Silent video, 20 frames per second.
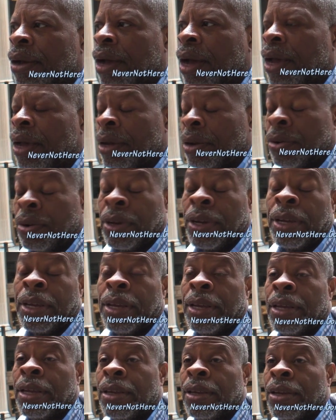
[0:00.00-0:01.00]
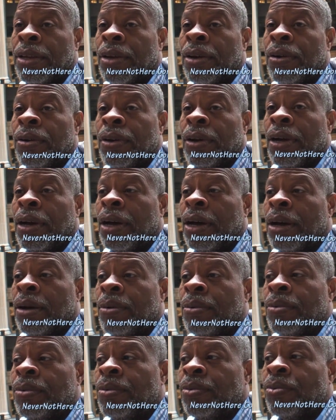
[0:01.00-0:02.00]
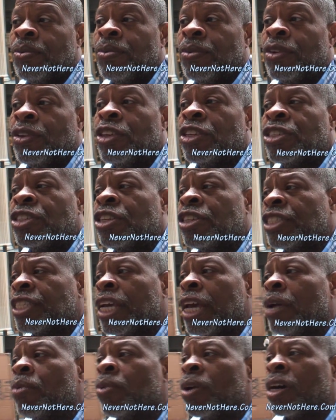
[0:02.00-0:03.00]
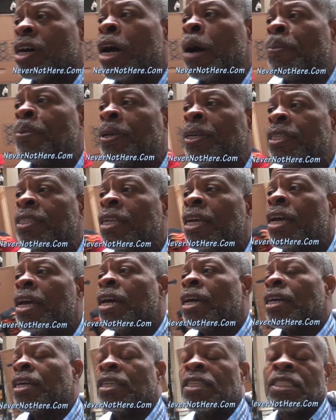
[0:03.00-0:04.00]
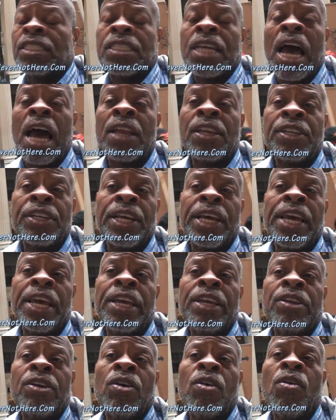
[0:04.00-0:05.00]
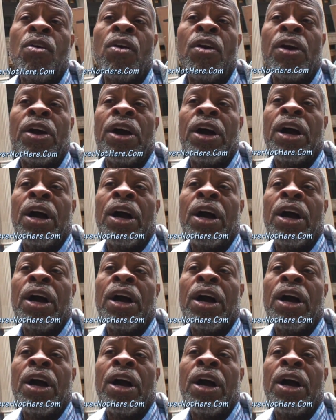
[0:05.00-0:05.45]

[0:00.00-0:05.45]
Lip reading: I agree. You know, you're saying when companies consolidate or